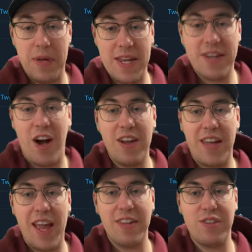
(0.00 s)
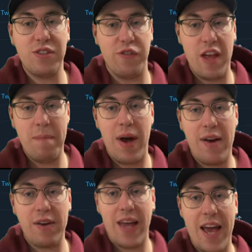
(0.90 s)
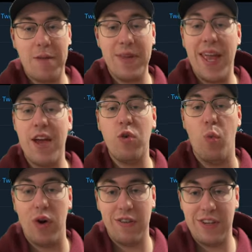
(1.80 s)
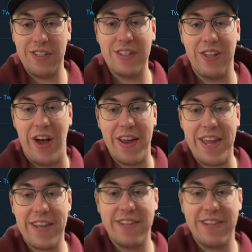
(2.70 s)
Peacock cancels Vampire Academy and One of Us is Lying.